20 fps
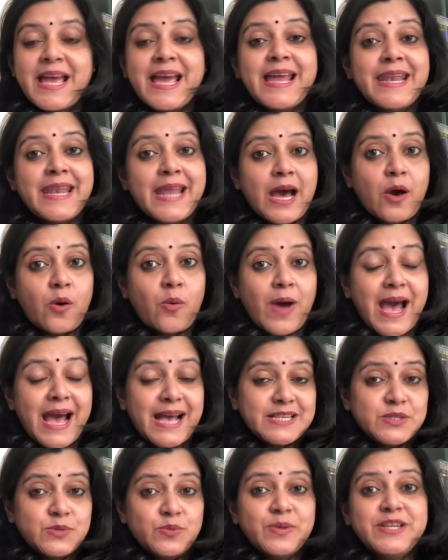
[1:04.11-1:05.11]
Now,
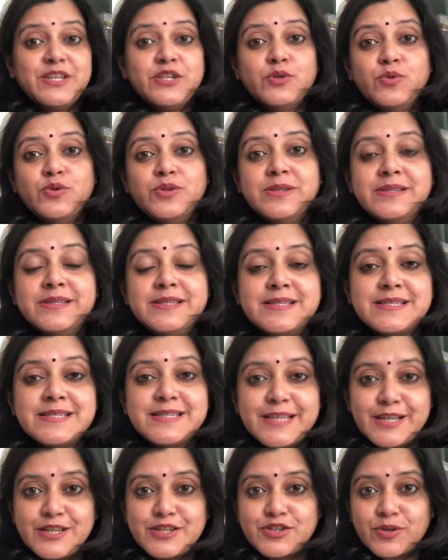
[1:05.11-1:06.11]
as we doodle this
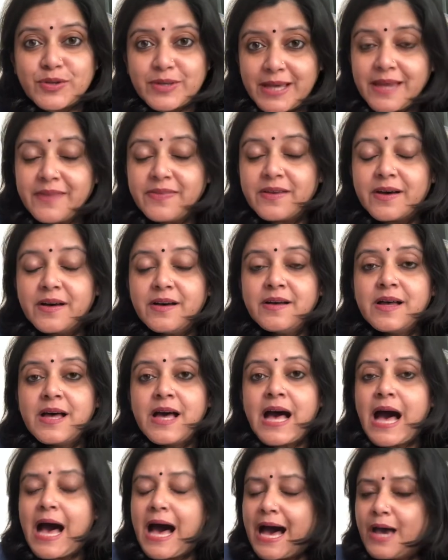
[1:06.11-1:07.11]
tale together,
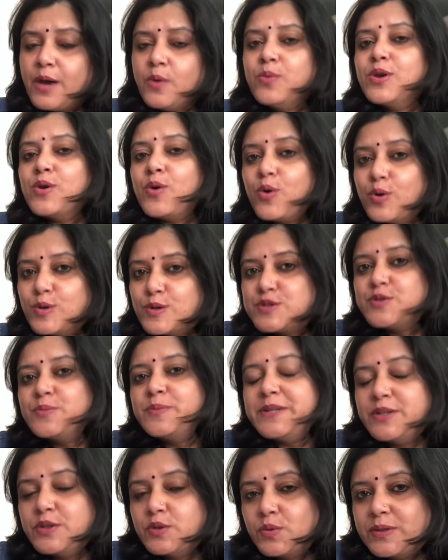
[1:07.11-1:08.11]
I will also
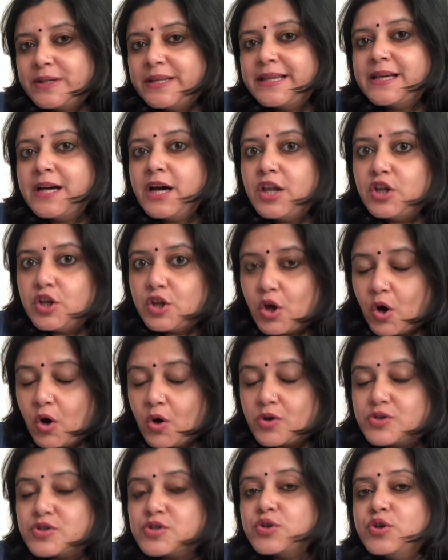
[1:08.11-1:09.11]
be doodling
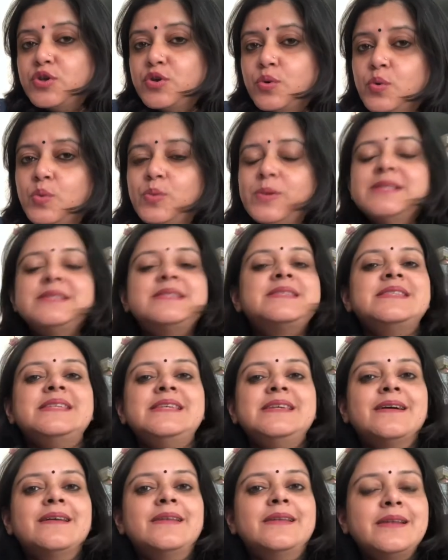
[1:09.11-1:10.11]
along. So you will
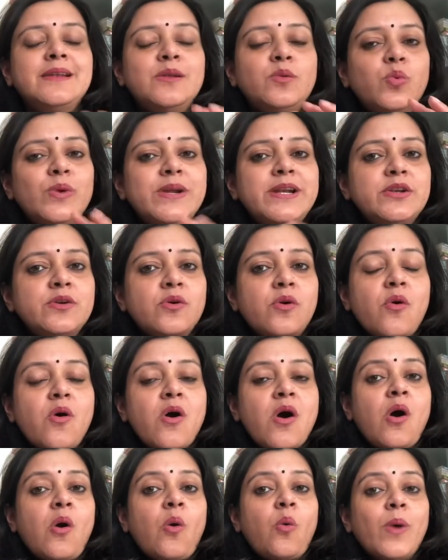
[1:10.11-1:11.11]
see a little window
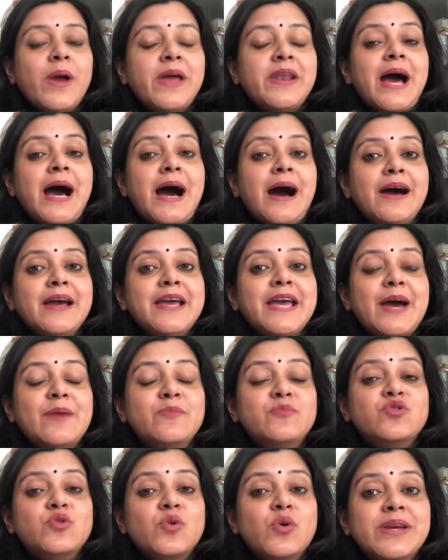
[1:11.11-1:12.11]
where I
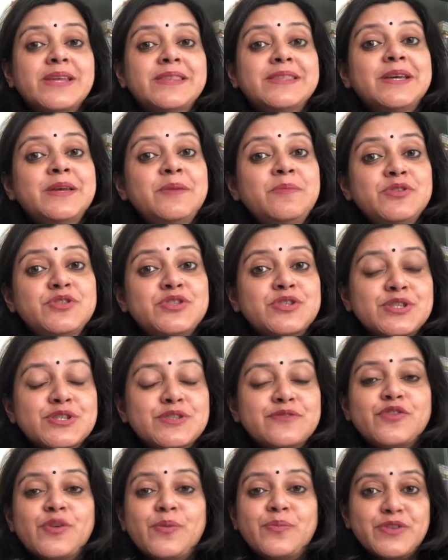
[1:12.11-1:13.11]
am drawing the images
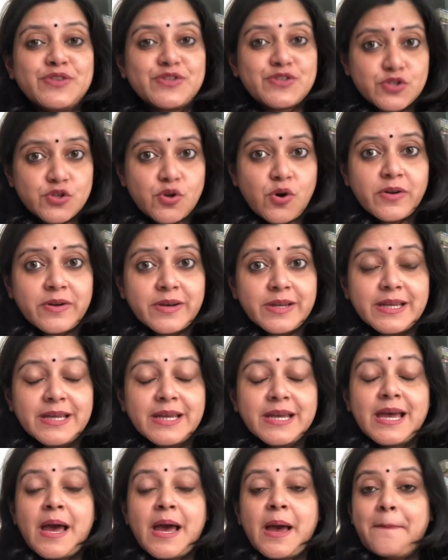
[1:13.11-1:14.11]
from the story.
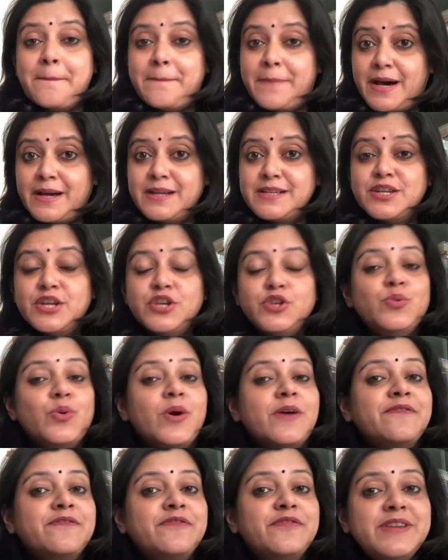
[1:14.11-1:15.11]
But you
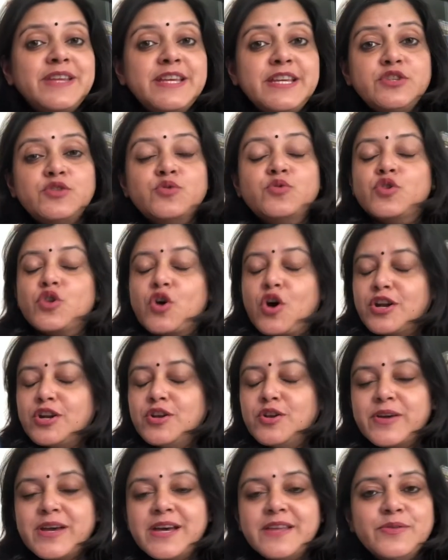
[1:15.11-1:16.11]
are free to not
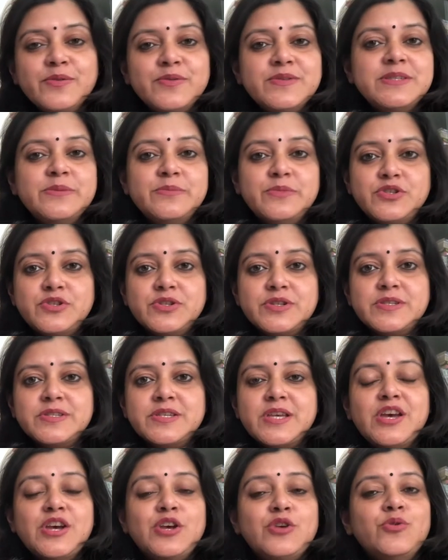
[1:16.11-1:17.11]
look at those images.
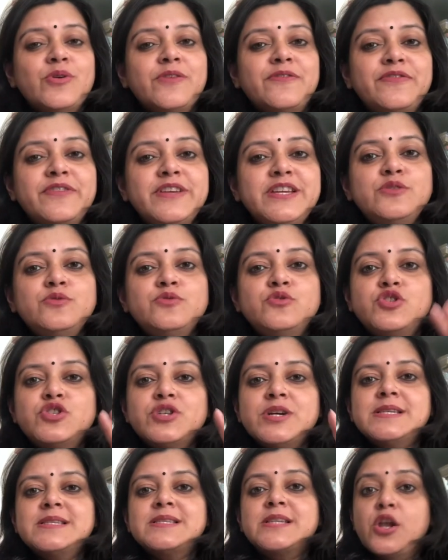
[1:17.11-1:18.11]
You are free to
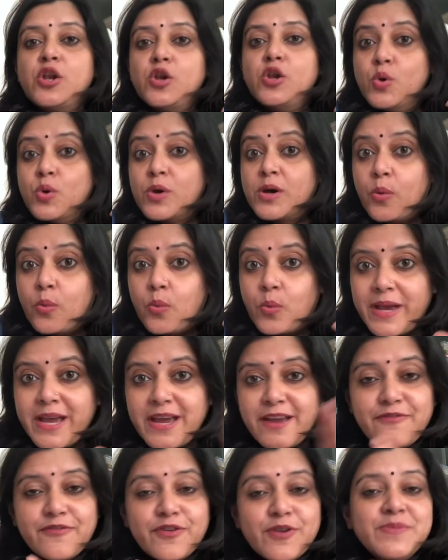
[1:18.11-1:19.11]
just look
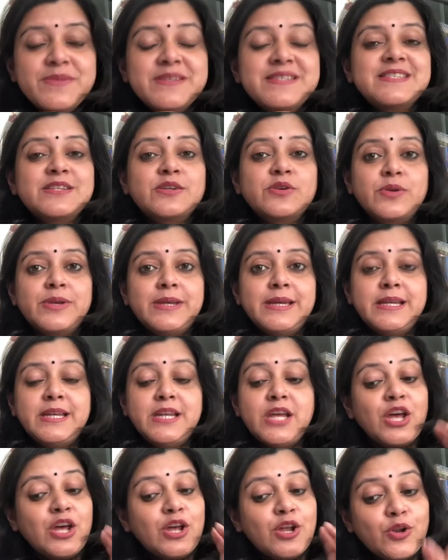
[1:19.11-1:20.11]
away from the screen,
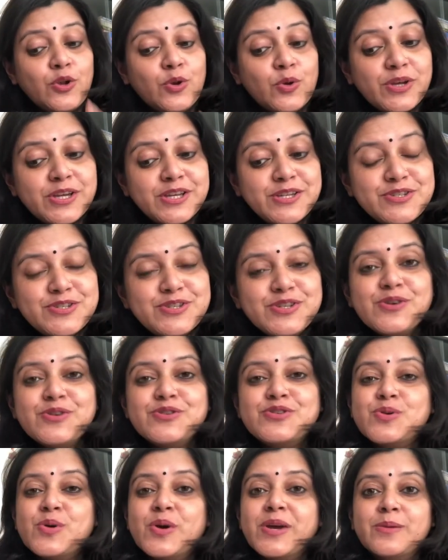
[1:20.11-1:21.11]
look into your
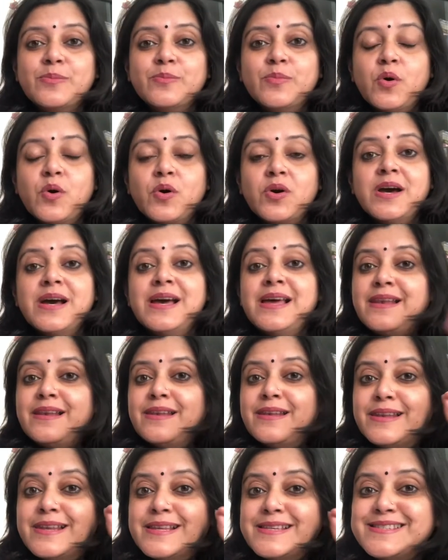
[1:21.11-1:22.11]
drawing book,
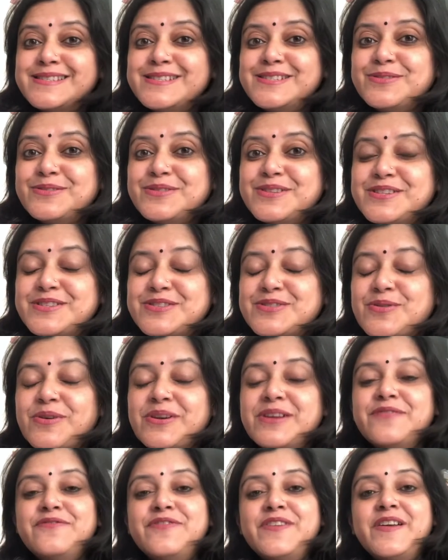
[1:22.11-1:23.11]
listen to the
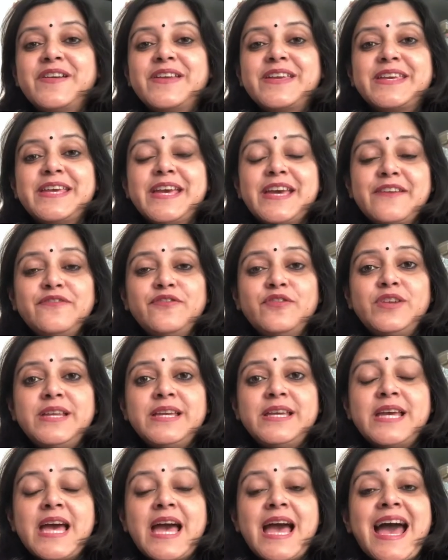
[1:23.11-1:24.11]
story very
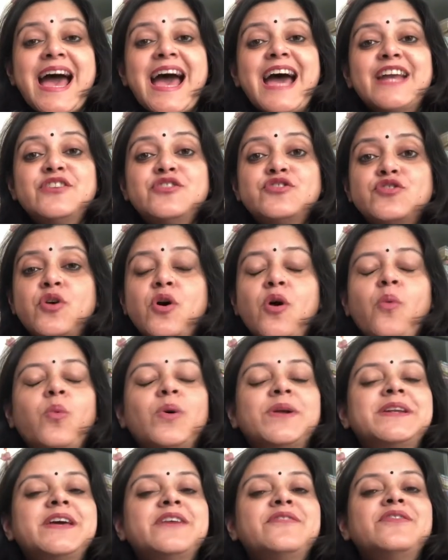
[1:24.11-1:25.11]
carefully, and draw
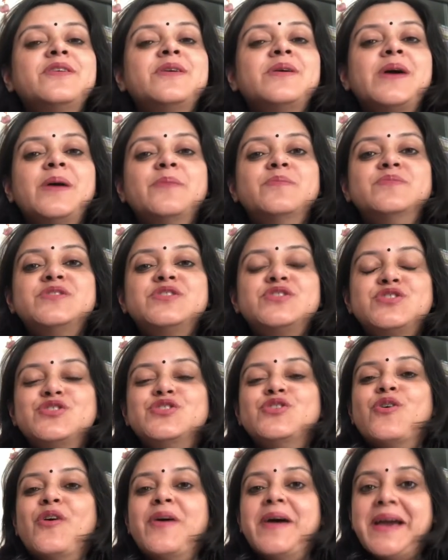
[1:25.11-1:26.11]
whatever comes to
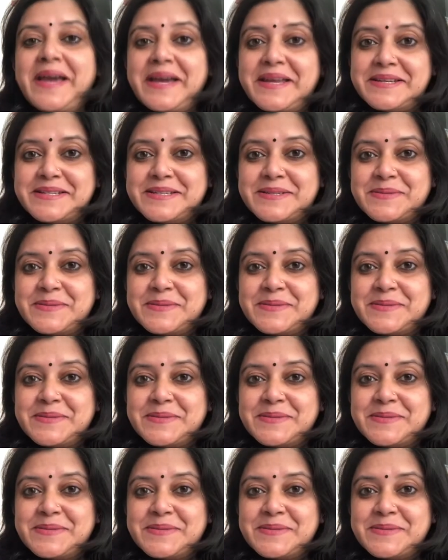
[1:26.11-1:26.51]
your head.